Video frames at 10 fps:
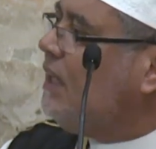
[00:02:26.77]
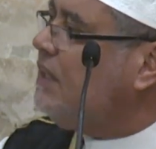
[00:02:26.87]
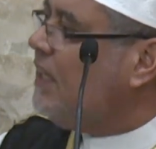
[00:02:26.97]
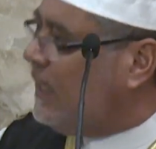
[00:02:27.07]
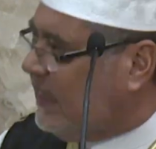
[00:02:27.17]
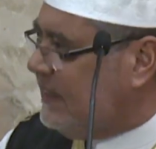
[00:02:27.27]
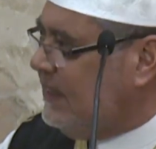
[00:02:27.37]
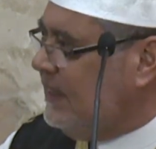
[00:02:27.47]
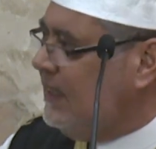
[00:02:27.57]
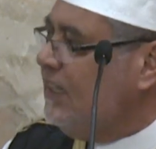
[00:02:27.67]

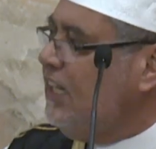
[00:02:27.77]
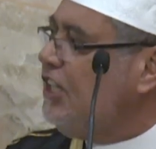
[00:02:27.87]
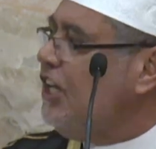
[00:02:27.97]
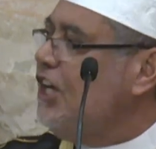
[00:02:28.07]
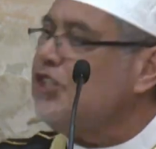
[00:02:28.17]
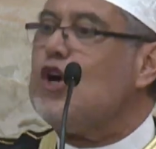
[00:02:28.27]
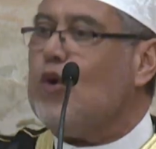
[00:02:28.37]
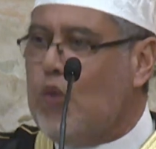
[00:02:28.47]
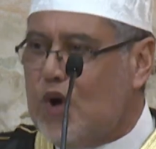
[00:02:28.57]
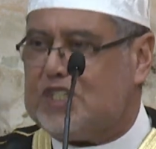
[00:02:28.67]
Allah, it is
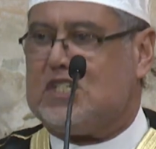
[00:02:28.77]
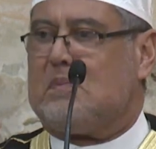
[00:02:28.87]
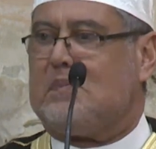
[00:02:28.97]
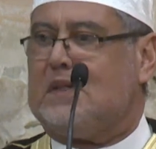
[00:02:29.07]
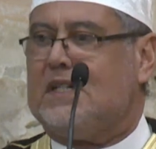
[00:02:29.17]
worship.